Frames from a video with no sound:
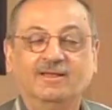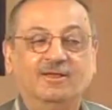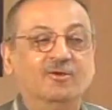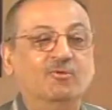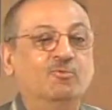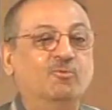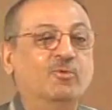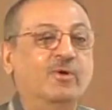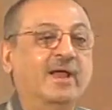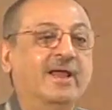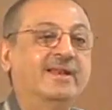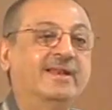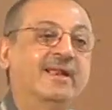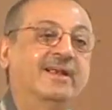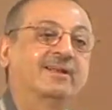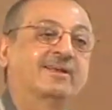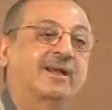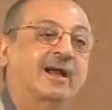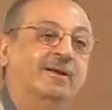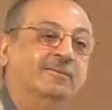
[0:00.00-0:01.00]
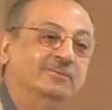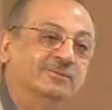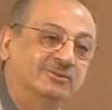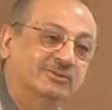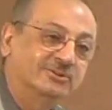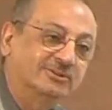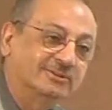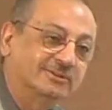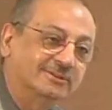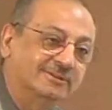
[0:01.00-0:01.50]
When it
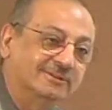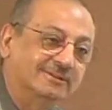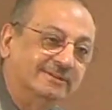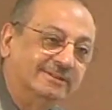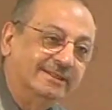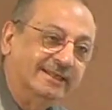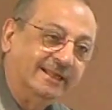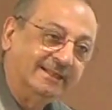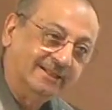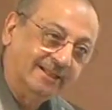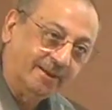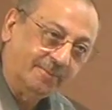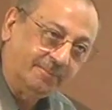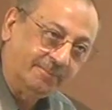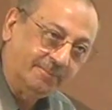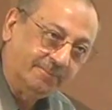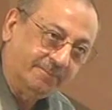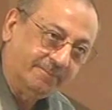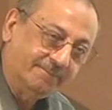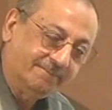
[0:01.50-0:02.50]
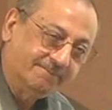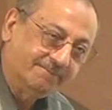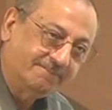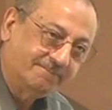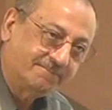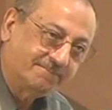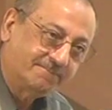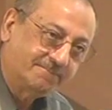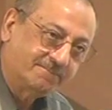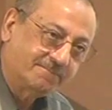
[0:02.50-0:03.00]
comes in
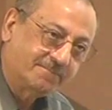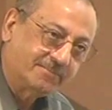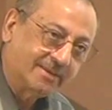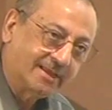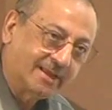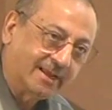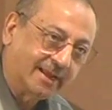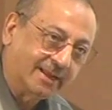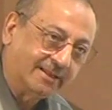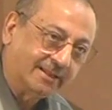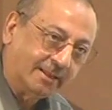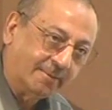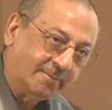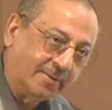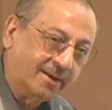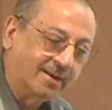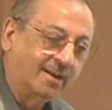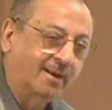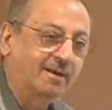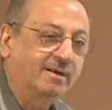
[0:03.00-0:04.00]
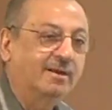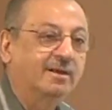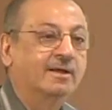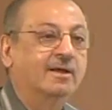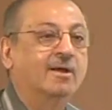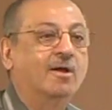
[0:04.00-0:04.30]
the middle,